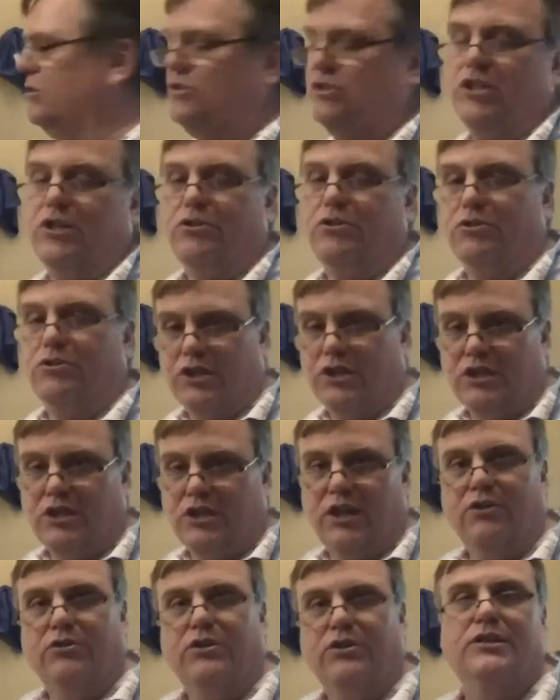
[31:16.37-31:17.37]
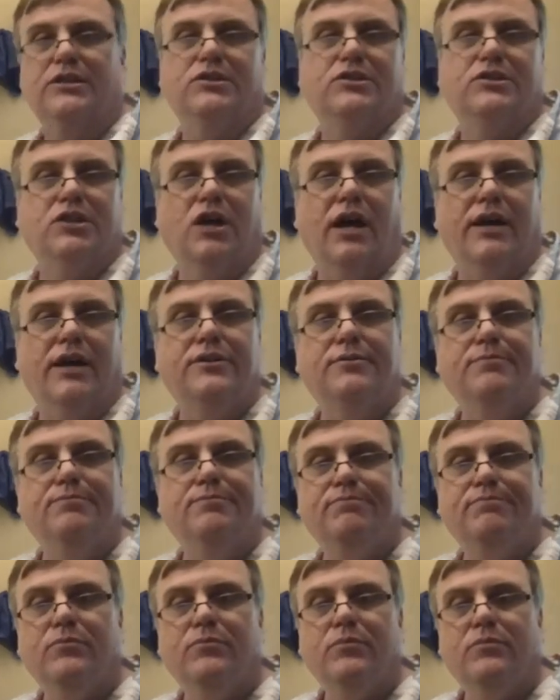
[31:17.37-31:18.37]
that are declared inside.
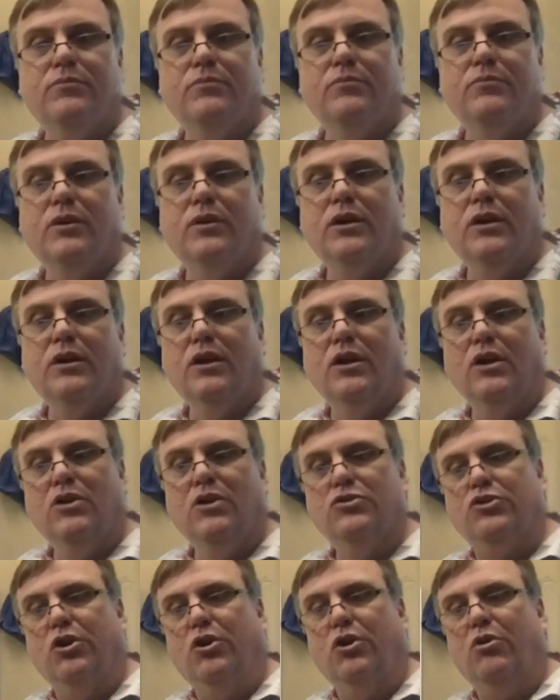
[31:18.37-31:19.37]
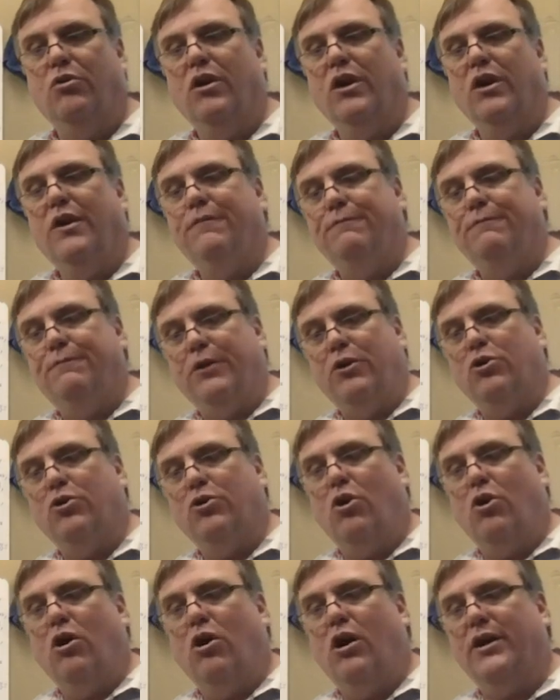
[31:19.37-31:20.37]
So
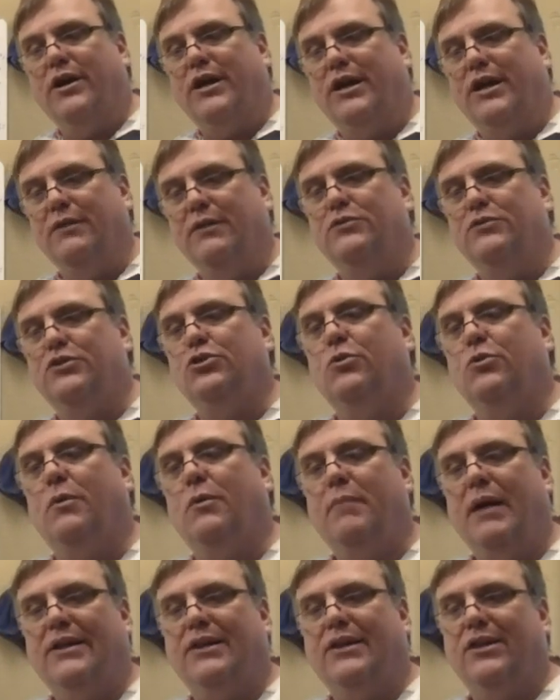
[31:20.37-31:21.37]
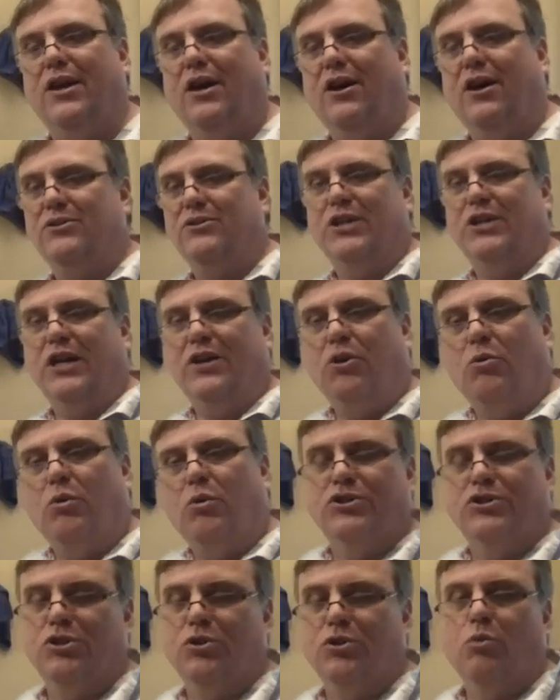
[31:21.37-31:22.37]
Verilog gives you a methodology. I don't want you
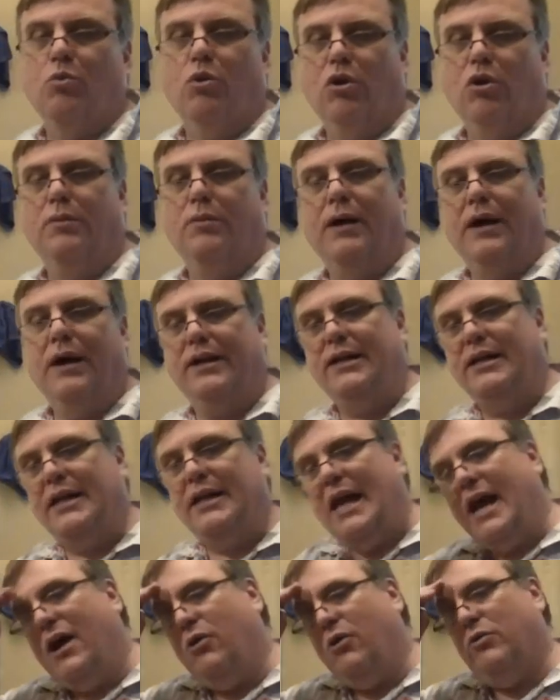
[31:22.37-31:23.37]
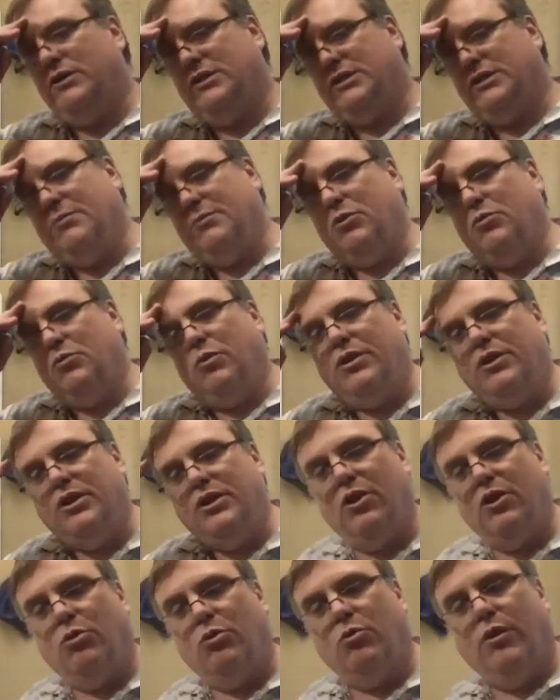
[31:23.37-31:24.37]
to worry about it now. It's something we deal
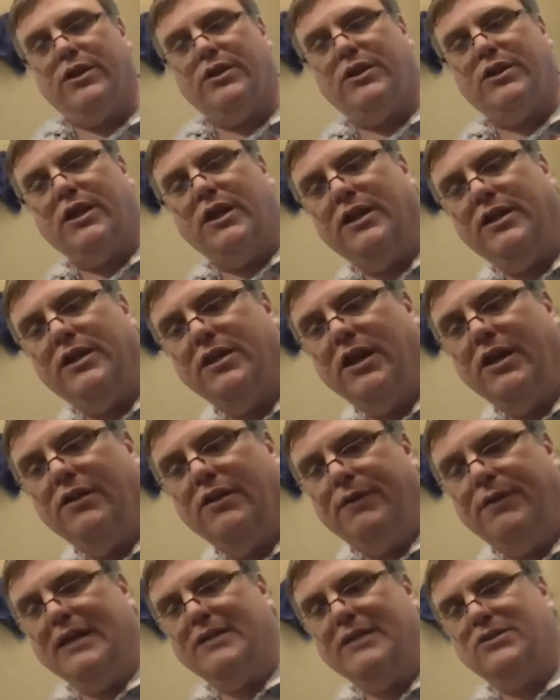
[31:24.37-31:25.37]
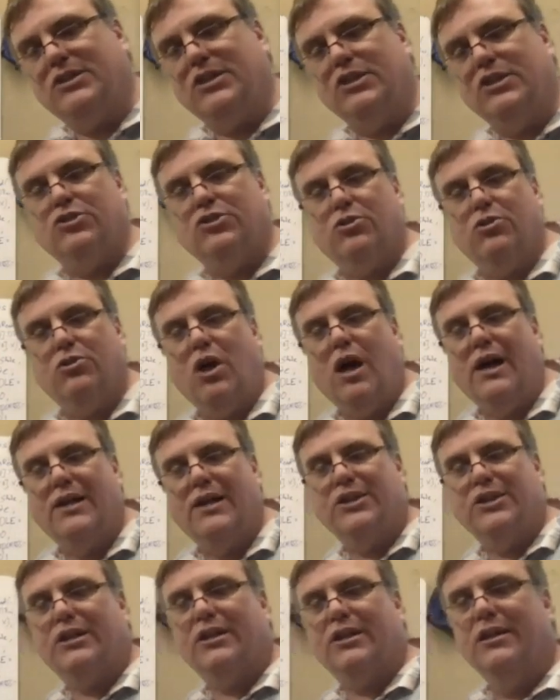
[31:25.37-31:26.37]
with in advanced digital logic,
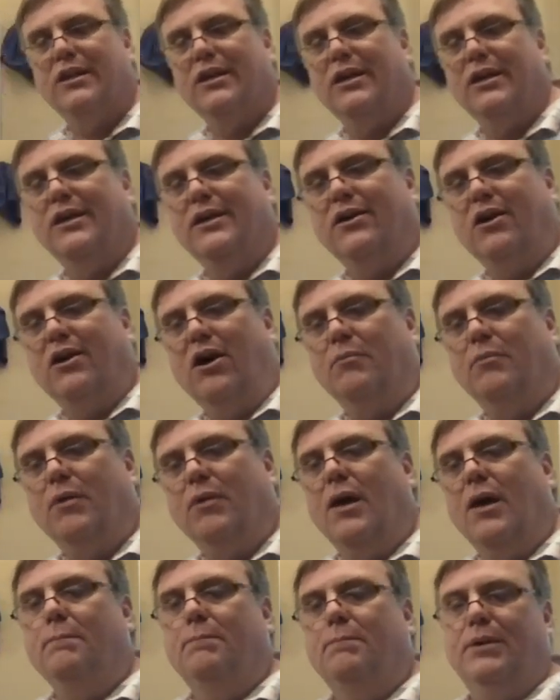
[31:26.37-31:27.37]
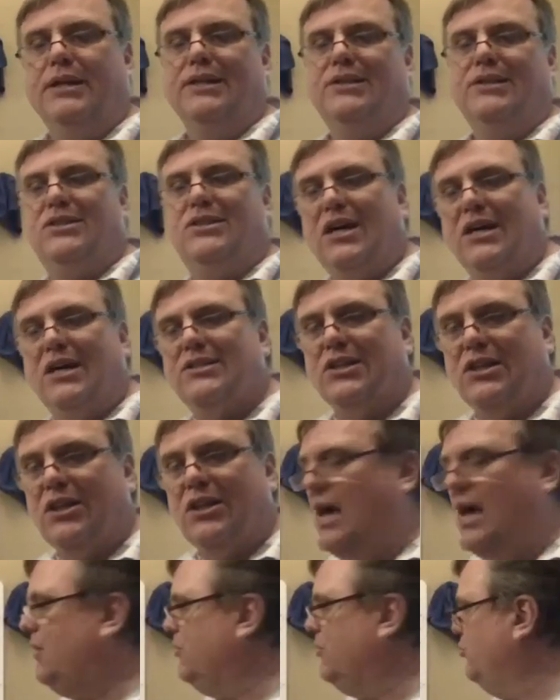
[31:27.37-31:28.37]
but it does
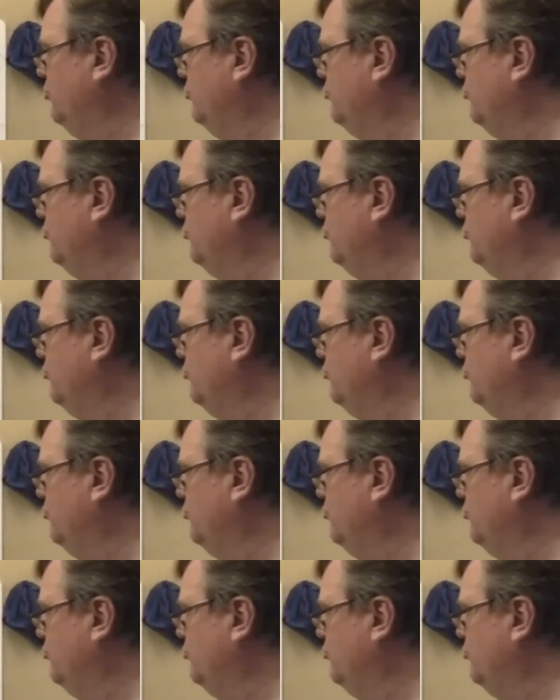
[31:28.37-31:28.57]
allow you to